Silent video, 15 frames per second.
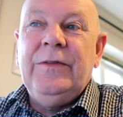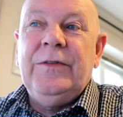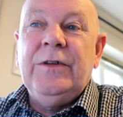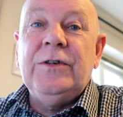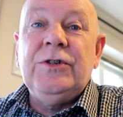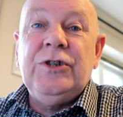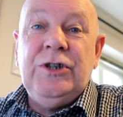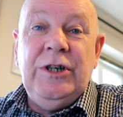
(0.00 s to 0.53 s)

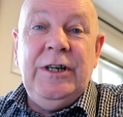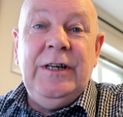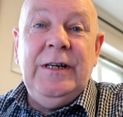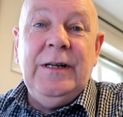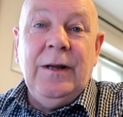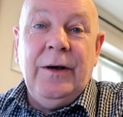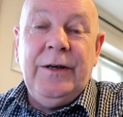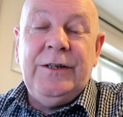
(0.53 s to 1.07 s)
that she
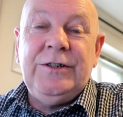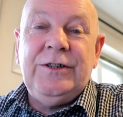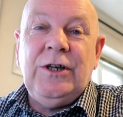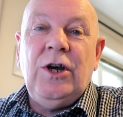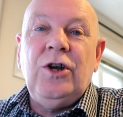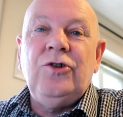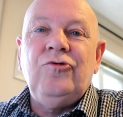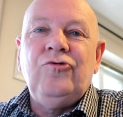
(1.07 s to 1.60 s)
likes
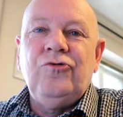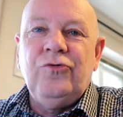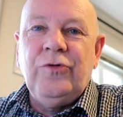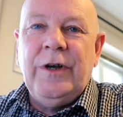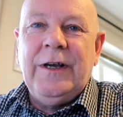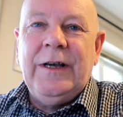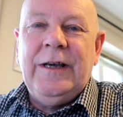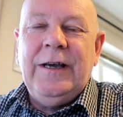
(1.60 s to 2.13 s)

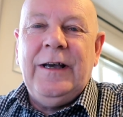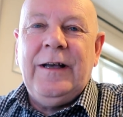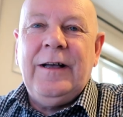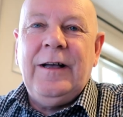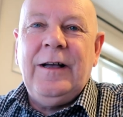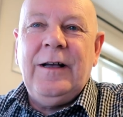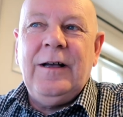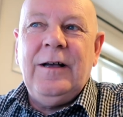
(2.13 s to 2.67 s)

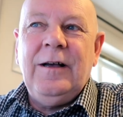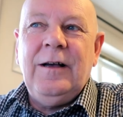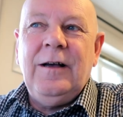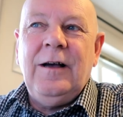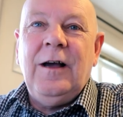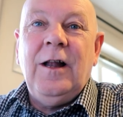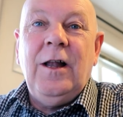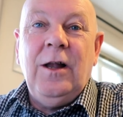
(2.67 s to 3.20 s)
drinking
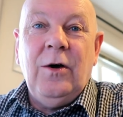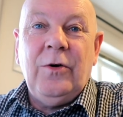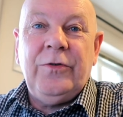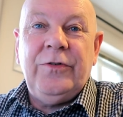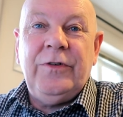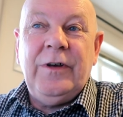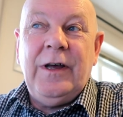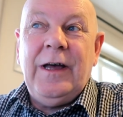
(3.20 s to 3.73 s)
a
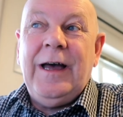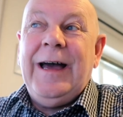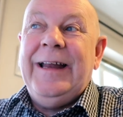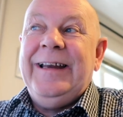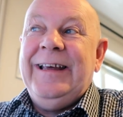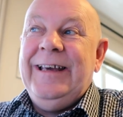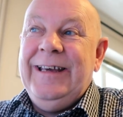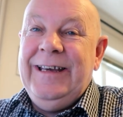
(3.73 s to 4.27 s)
lot
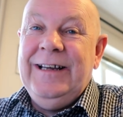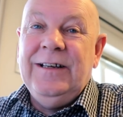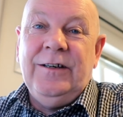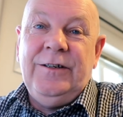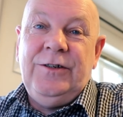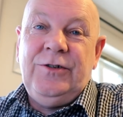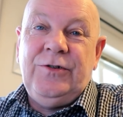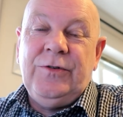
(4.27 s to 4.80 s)
and he
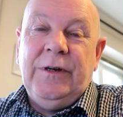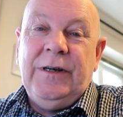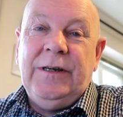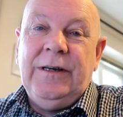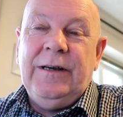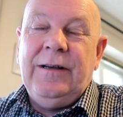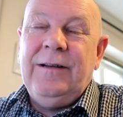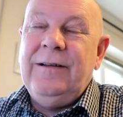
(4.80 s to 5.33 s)
likes
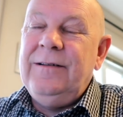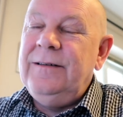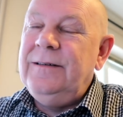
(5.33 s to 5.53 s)
drinking.